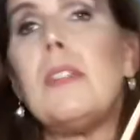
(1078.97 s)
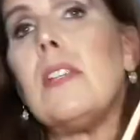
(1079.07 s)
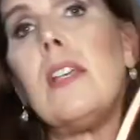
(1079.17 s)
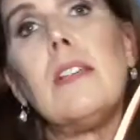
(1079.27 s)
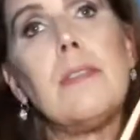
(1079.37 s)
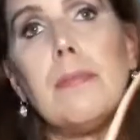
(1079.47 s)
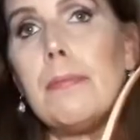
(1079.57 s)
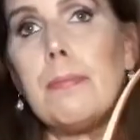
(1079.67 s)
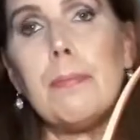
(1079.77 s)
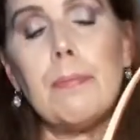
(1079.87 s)
a
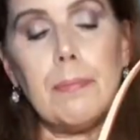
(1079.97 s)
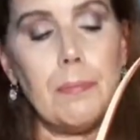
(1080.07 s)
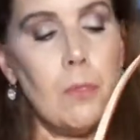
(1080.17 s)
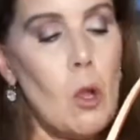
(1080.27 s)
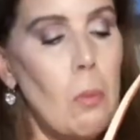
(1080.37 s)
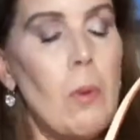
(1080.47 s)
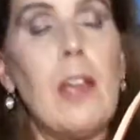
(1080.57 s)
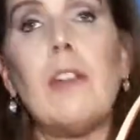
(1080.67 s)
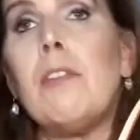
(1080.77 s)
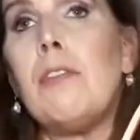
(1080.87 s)

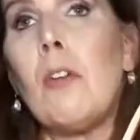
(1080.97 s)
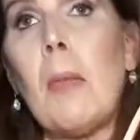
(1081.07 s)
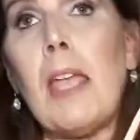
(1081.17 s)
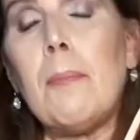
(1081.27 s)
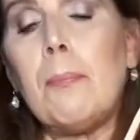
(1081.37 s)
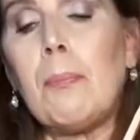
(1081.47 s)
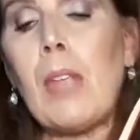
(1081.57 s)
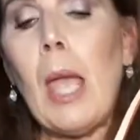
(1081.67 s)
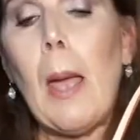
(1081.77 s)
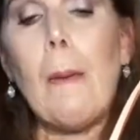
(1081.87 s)
no-brainer for me.
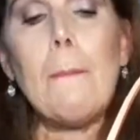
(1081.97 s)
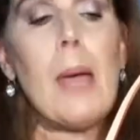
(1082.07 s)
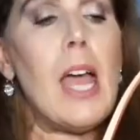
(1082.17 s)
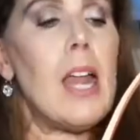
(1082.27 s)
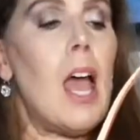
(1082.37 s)
But